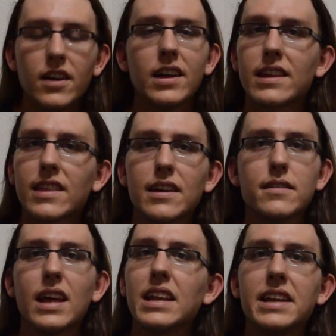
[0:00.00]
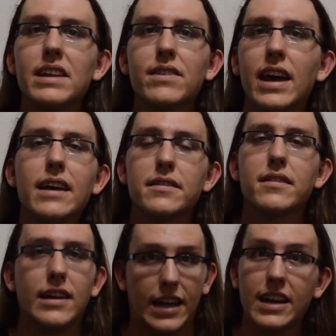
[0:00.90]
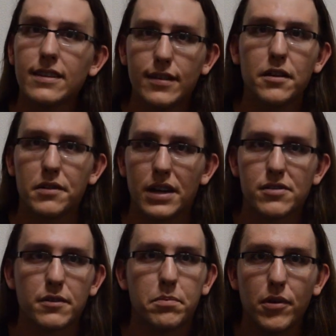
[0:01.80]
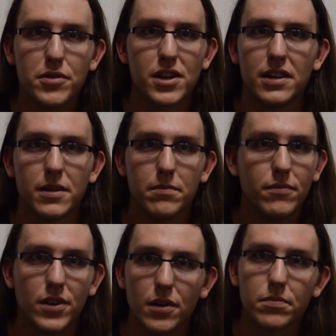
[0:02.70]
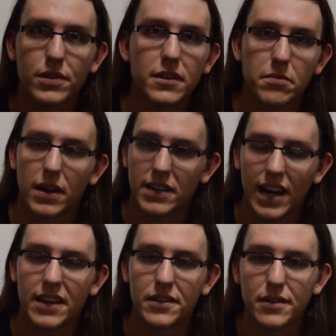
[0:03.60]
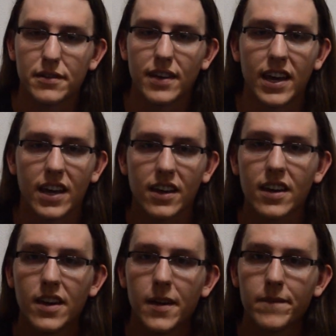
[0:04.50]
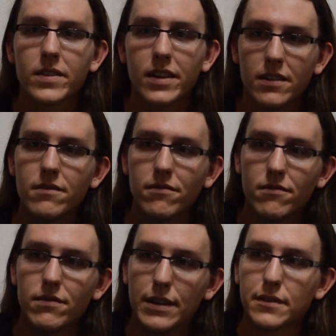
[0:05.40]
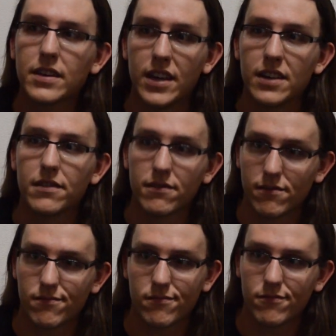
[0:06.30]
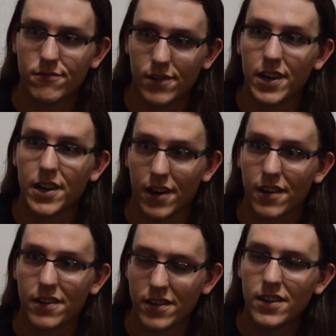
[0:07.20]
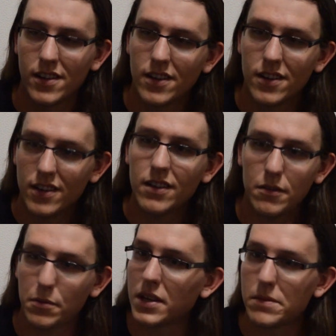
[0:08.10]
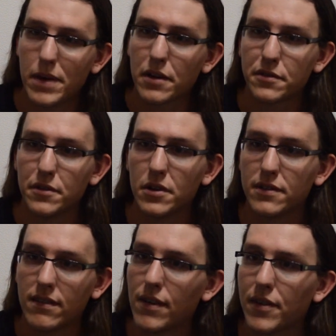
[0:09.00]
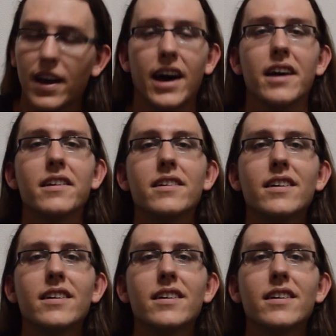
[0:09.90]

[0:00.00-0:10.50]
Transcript: Like, they didn't even hesitate. And I could tell they're not just bullshitting to, you know, please my dad. They're just saying, "This kid, right here, he's one of the better students I've ever had."